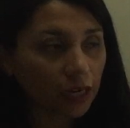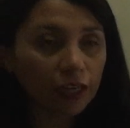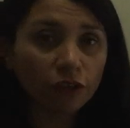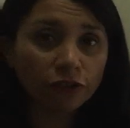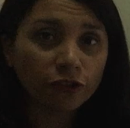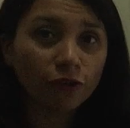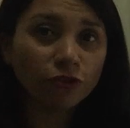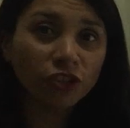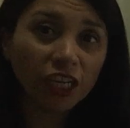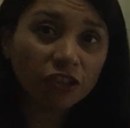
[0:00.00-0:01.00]
I
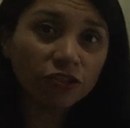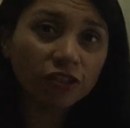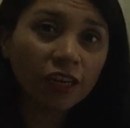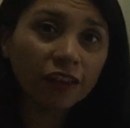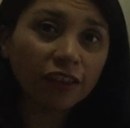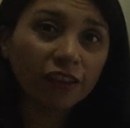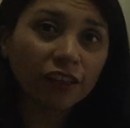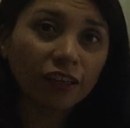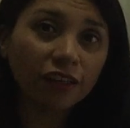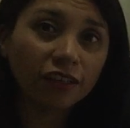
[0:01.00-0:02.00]
also changed
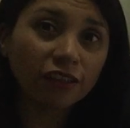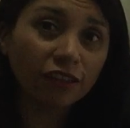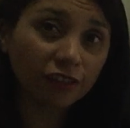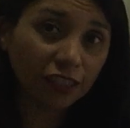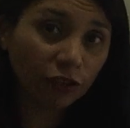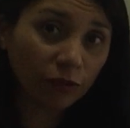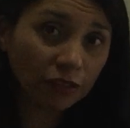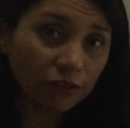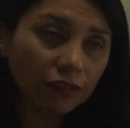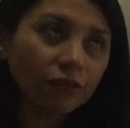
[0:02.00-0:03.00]
the
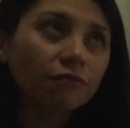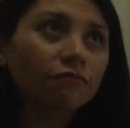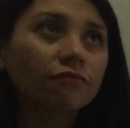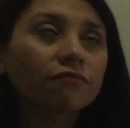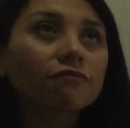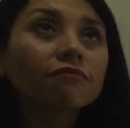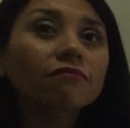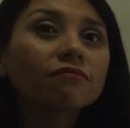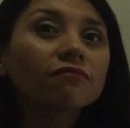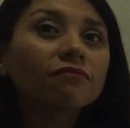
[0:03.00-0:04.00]
sequence
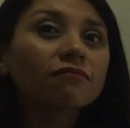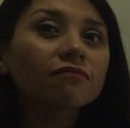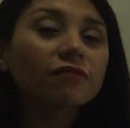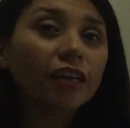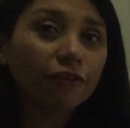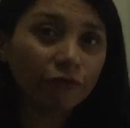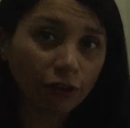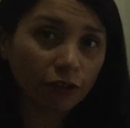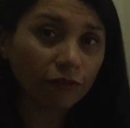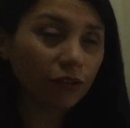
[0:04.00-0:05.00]
that I
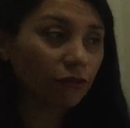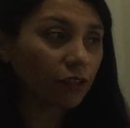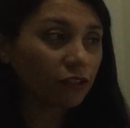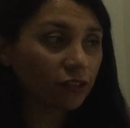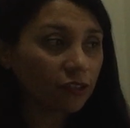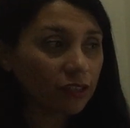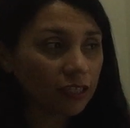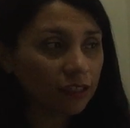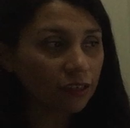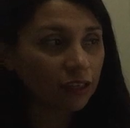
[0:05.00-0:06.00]
followed
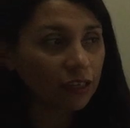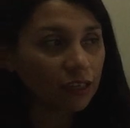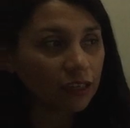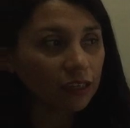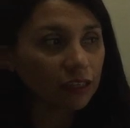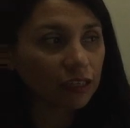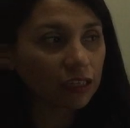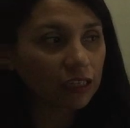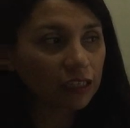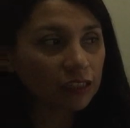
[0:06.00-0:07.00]
originally,
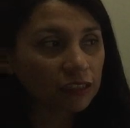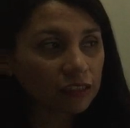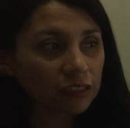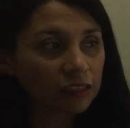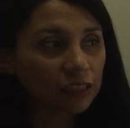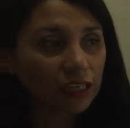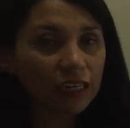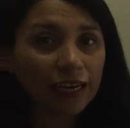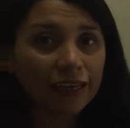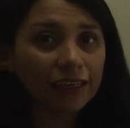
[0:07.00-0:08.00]
and
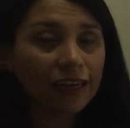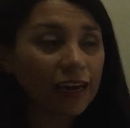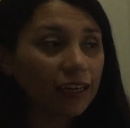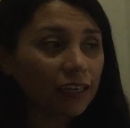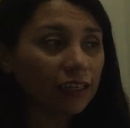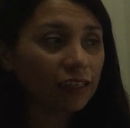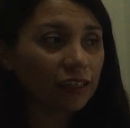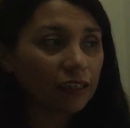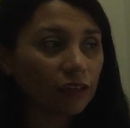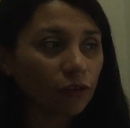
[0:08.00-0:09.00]
I
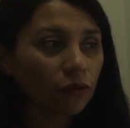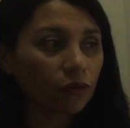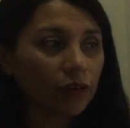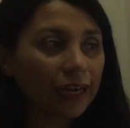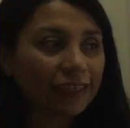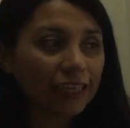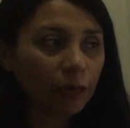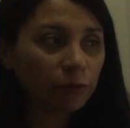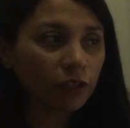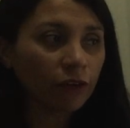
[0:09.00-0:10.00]
added or I
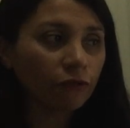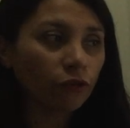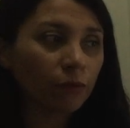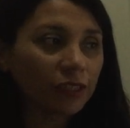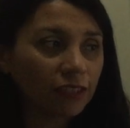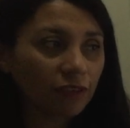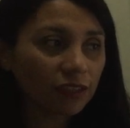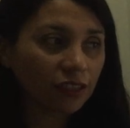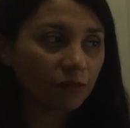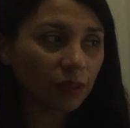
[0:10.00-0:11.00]
kept formative
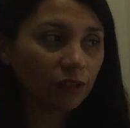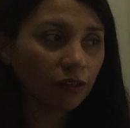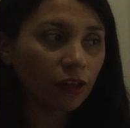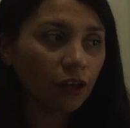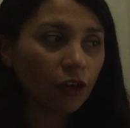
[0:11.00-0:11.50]
assessment